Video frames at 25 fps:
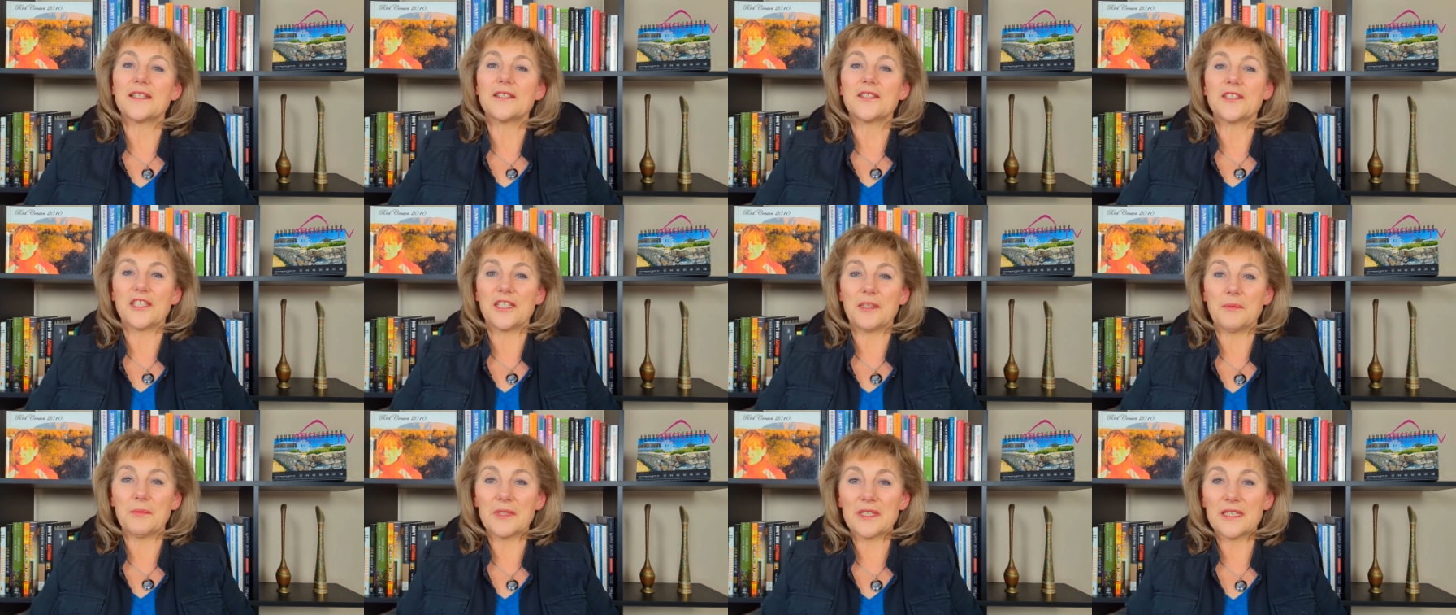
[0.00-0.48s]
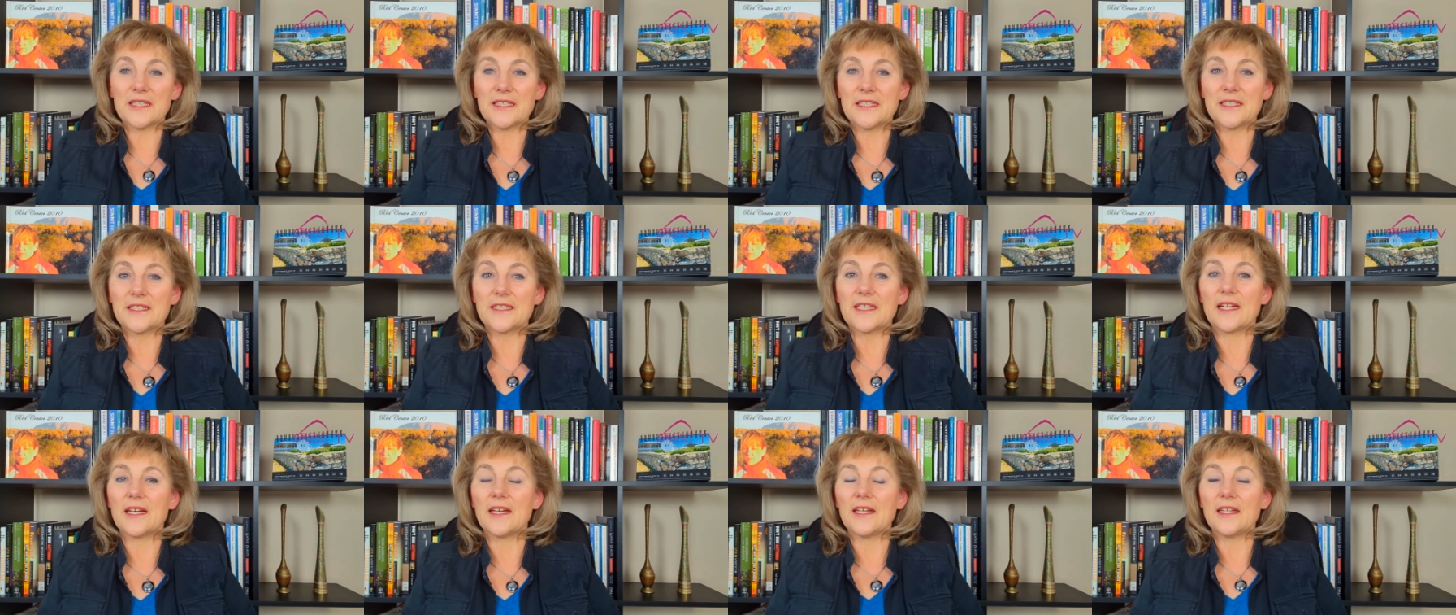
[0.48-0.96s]
team
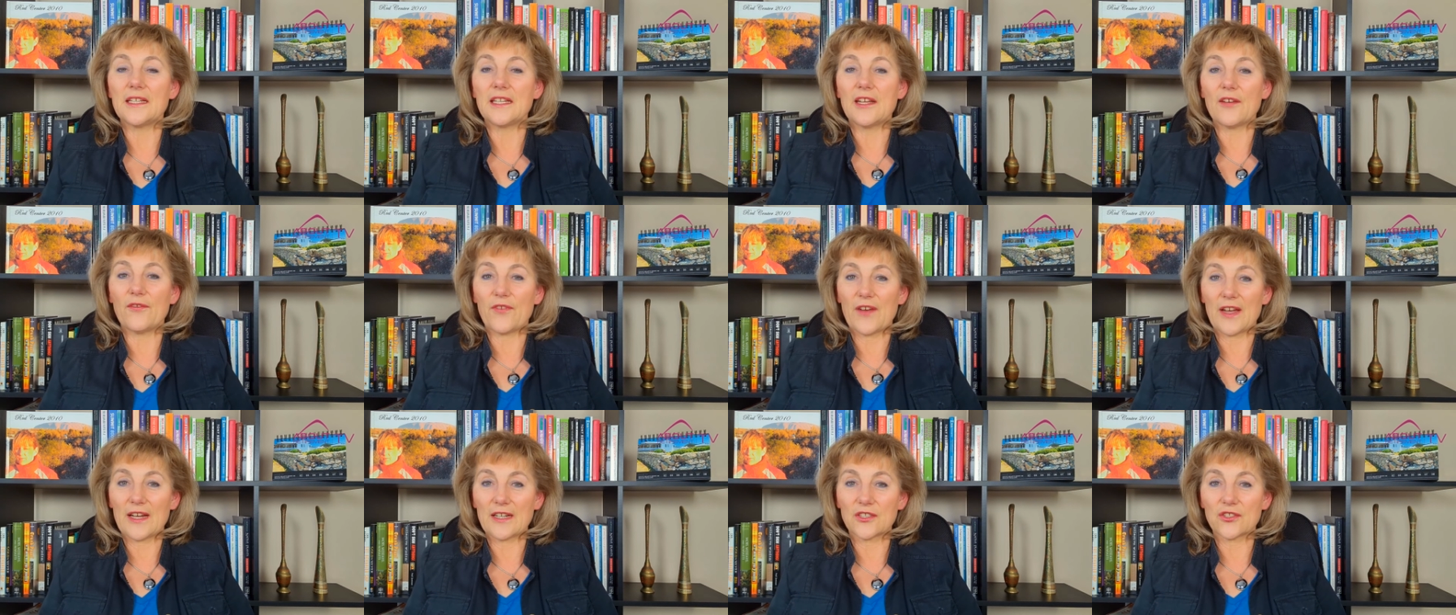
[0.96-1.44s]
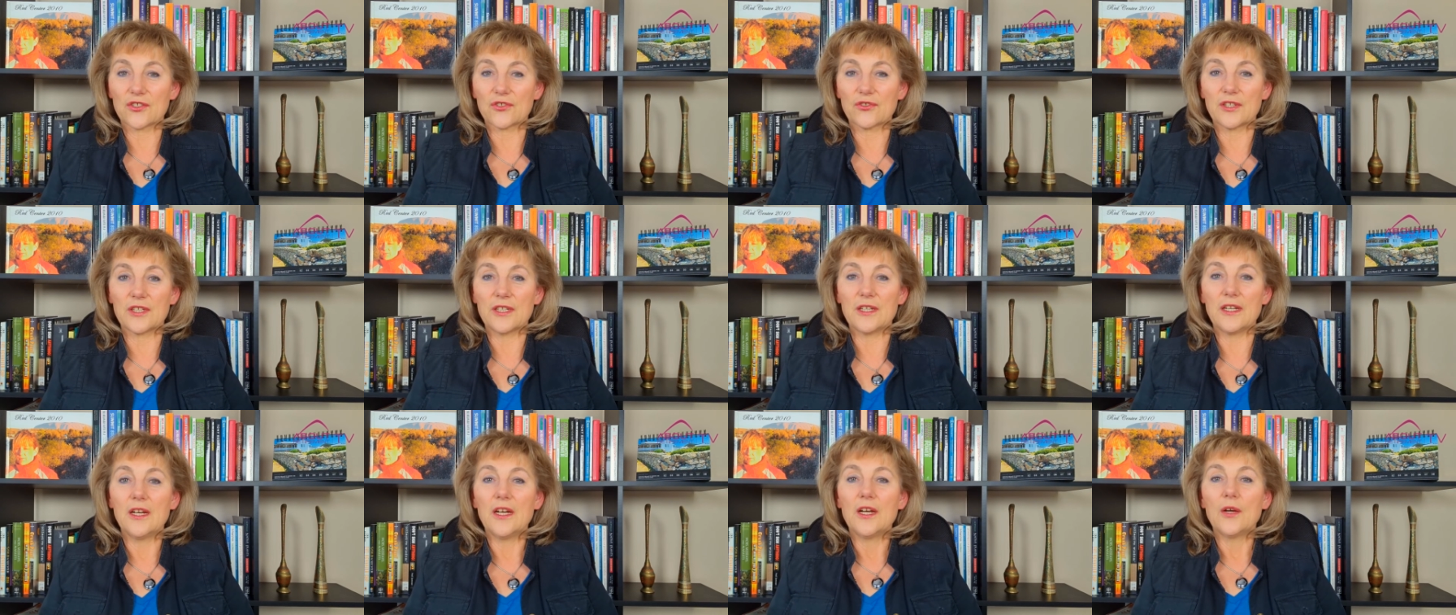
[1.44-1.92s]
leader in a
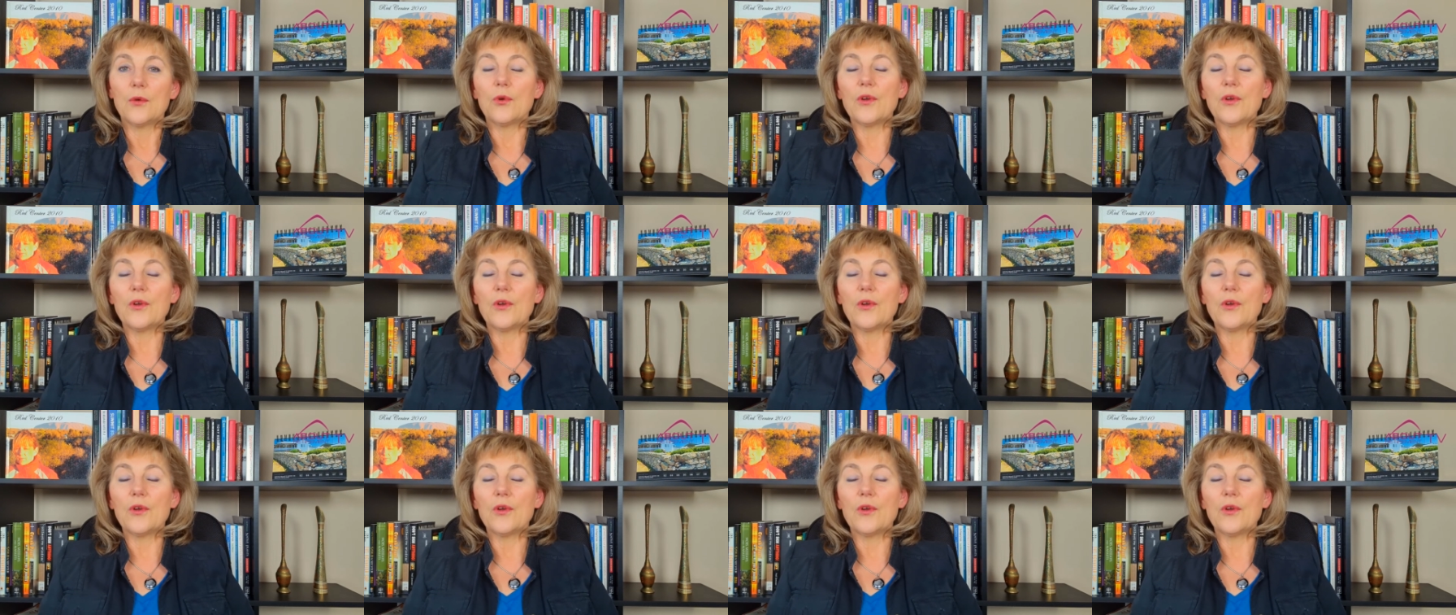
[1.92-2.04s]
factory